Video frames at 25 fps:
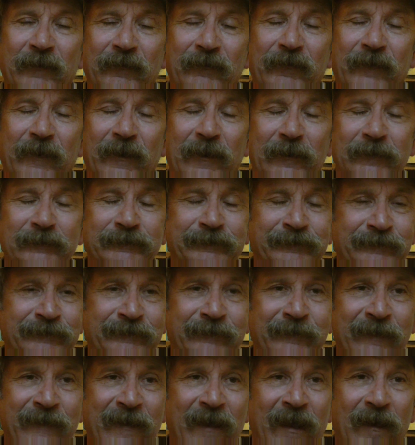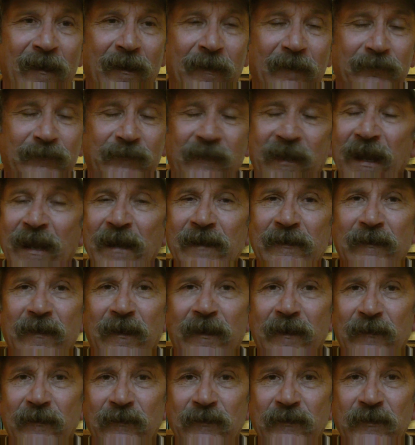of uh, tanked
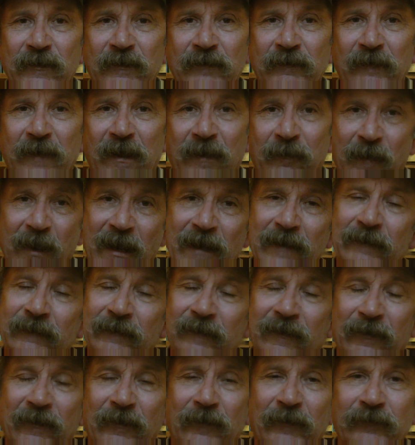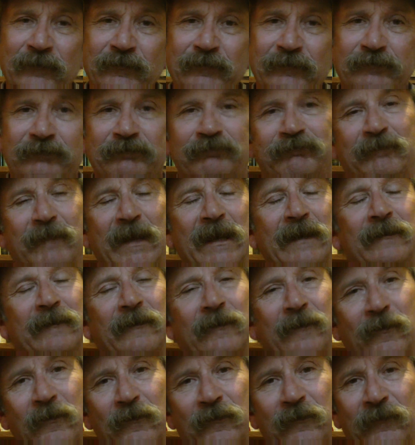hydrogen. They make their own, make
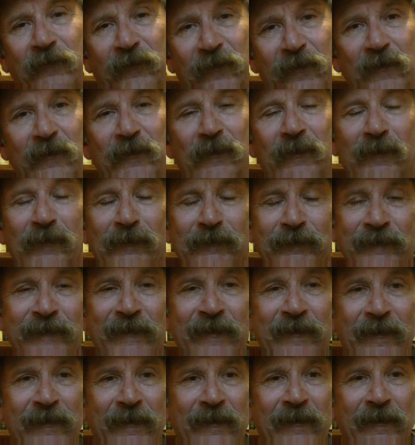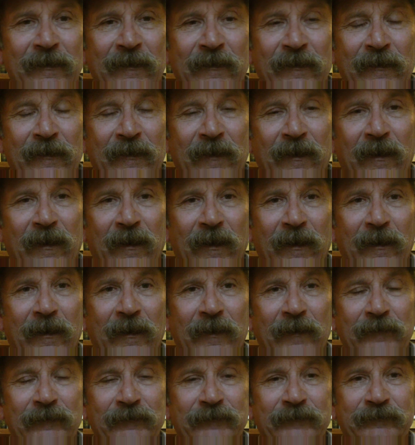their own fuel.
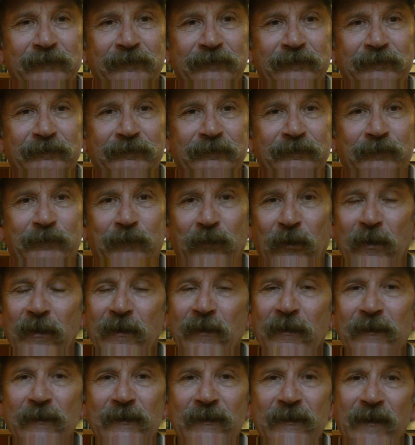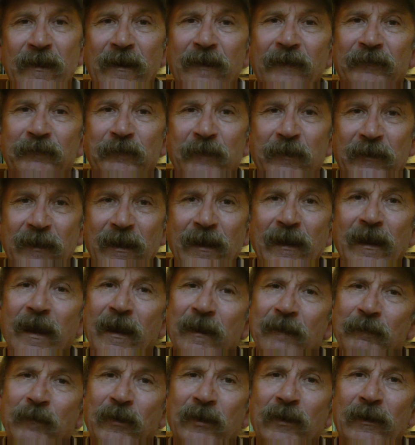Uh, pretty good stuff, but they
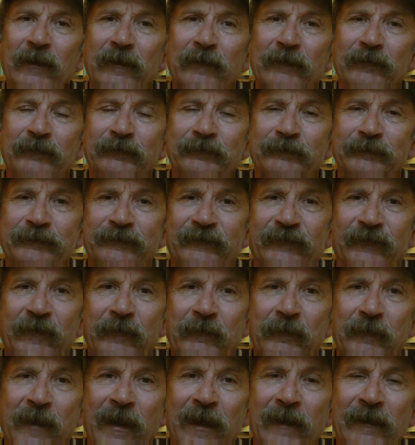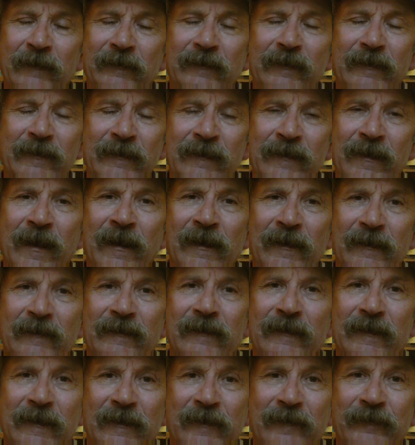got a book from
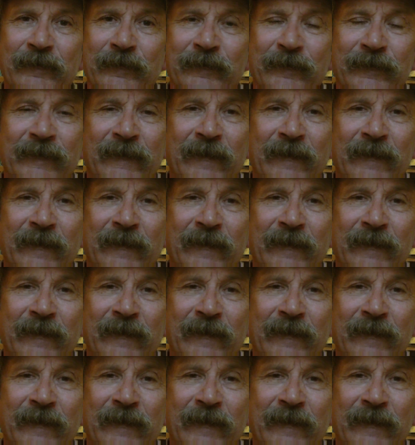1919